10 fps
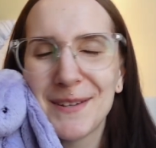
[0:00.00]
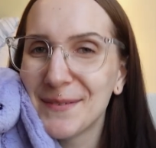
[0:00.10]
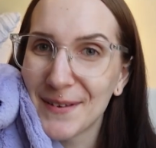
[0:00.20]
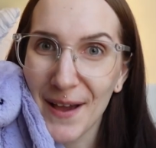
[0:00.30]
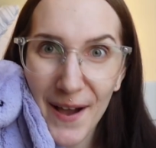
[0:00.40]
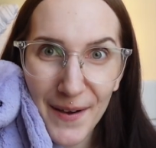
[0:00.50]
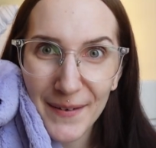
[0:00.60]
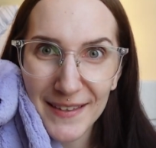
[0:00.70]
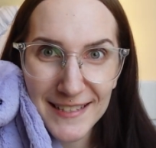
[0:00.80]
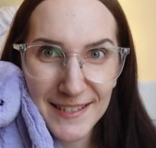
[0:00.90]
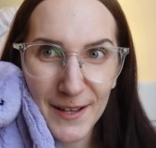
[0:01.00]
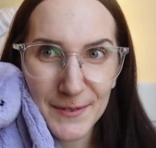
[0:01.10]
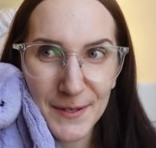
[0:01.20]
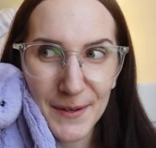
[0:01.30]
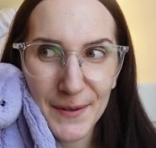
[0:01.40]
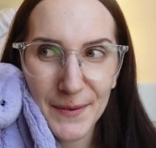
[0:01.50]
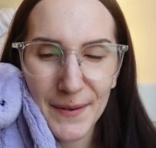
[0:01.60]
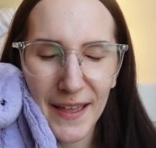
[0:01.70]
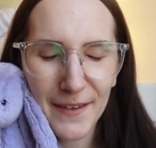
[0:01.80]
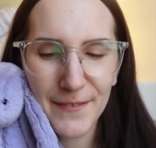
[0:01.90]
you know this is also
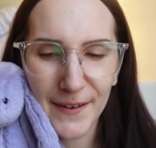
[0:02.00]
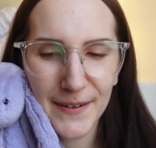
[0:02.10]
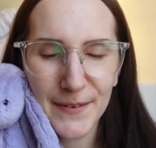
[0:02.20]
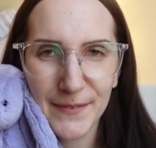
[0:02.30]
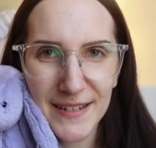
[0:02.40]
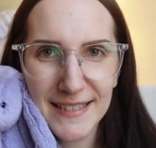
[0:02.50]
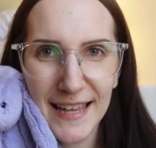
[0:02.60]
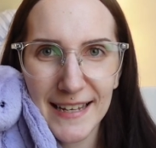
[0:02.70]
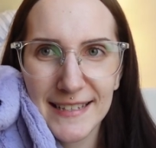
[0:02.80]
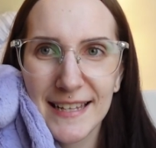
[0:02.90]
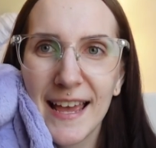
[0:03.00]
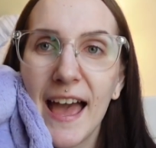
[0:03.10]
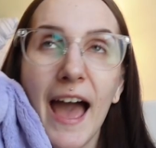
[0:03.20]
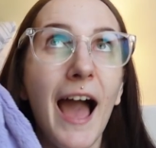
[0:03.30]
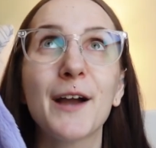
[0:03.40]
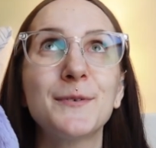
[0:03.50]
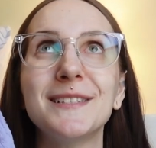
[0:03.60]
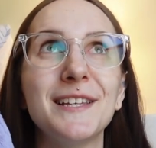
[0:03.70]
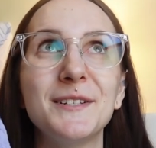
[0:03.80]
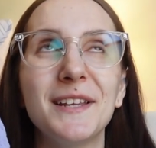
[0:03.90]
a very recent
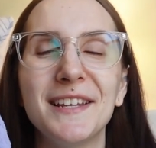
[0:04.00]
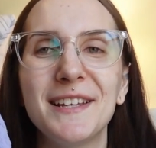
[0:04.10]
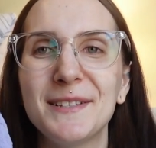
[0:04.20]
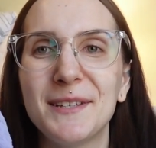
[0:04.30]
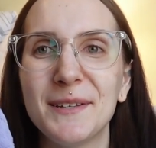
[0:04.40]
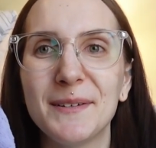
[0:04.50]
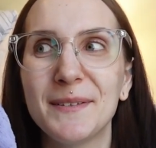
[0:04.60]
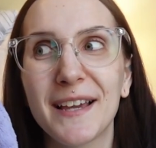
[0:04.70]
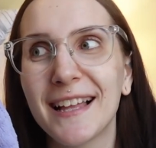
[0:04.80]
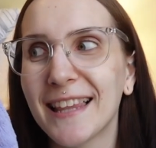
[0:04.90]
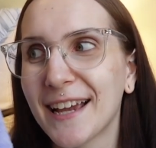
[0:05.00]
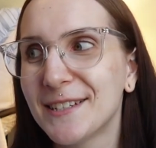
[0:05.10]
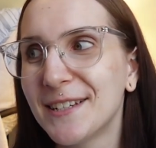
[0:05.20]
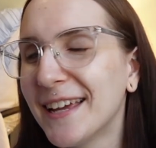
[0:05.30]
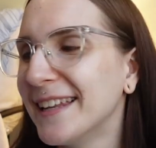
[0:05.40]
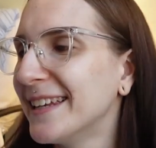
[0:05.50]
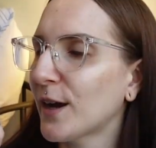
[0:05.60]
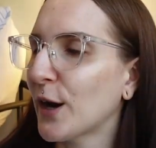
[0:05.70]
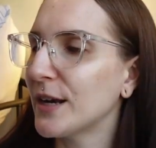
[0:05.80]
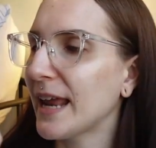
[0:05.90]
acquisition to the collection.
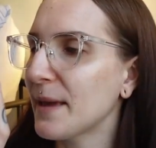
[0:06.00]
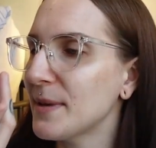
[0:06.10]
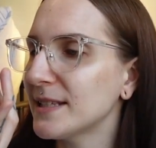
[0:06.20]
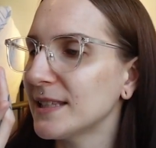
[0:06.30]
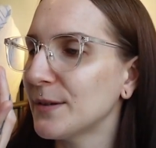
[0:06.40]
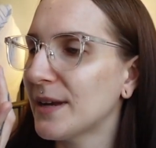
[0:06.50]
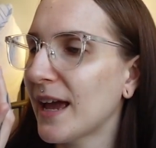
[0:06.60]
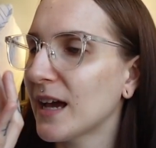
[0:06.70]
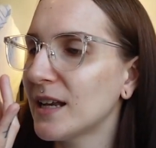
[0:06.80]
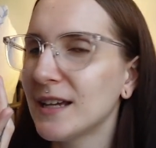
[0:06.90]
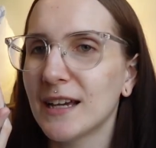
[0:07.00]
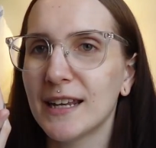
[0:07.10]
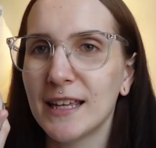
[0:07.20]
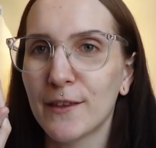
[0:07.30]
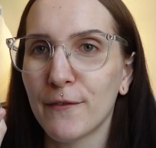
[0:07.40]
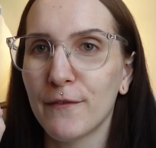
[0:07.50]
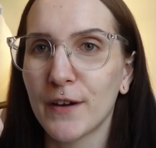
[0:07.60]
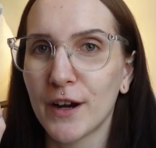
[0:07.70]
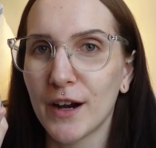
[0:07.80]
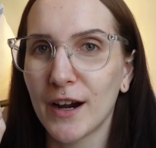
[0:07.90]
Her name is Luna. I gotta get the
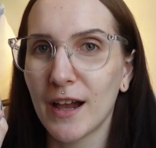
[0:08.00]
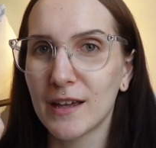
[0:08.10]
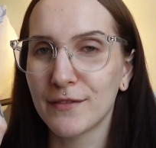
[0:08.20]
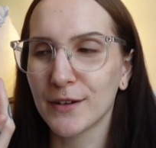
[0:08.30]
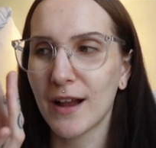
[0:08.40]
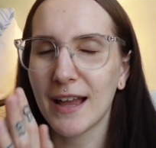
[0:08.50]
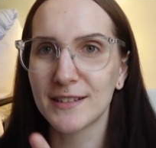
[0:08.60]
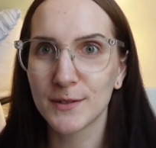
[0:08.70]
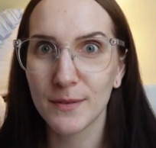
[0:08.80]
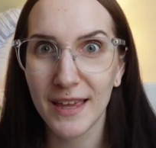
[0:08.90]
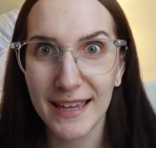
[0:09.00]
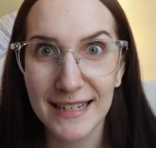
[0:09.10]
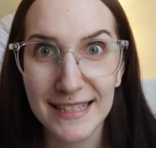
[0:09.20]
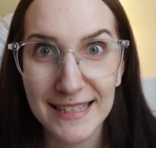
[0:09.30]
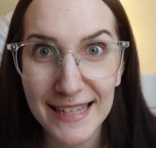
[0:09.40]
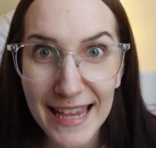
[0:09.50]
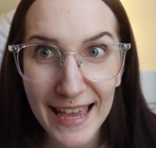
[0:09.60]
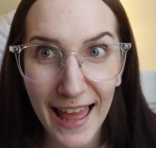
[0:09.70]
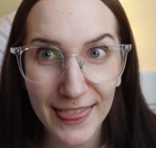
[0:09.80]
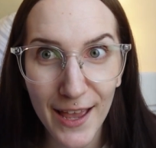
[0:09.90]
fur out of their eyes so they can see.
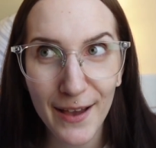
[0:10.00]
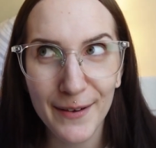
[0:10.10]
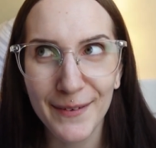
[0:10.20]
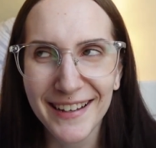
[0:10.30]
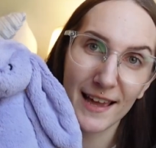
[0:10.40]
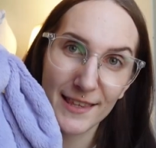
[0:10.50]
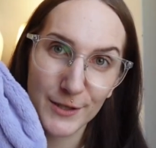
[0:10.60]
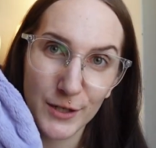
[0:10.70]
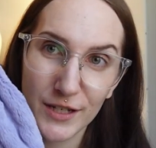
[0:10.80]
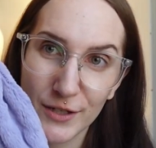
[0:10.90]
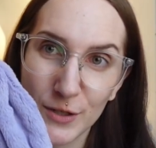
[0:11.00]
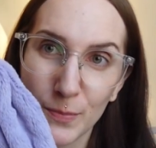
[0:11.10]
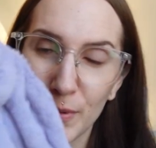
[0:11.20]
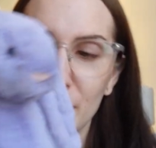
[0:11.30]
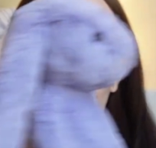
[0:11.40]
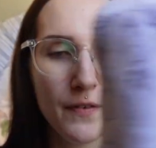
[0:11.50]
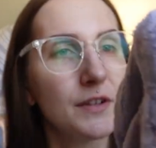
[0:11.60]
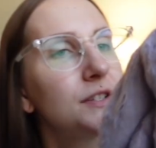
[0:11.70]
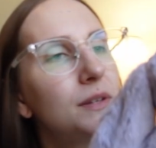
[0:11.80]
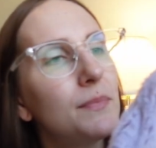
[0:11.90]
Hello. I think she is just beautiful.
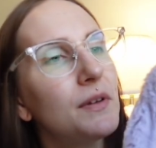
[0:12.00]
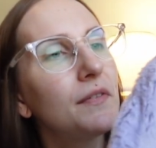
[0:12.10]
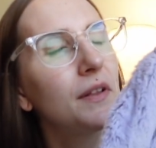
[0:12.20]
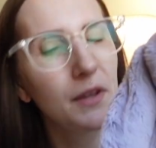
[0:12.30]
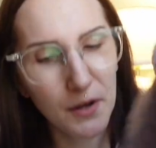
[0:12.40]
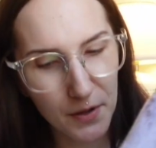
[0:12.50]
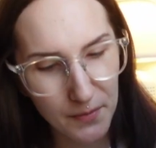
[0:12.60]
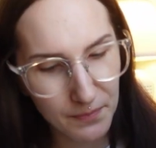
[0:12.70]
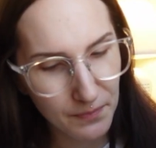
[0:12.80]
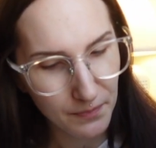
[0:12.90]
Just a beautiful little